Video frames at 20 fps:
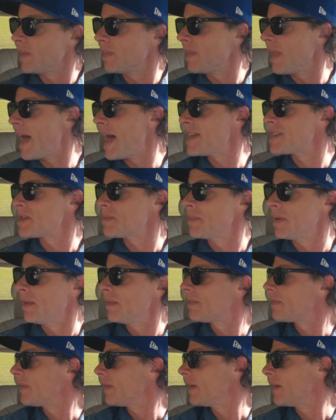last
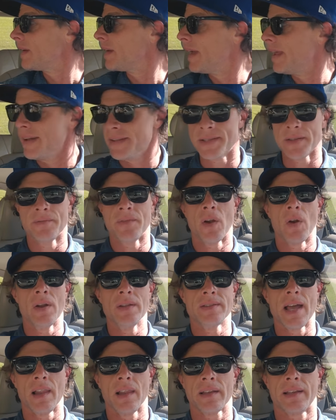minute thing, and it's a very
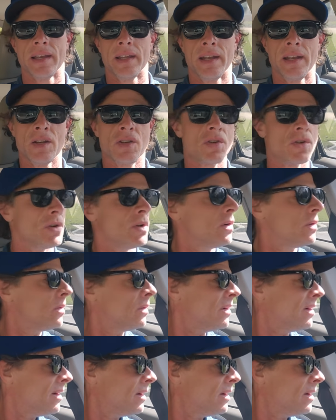delicate issue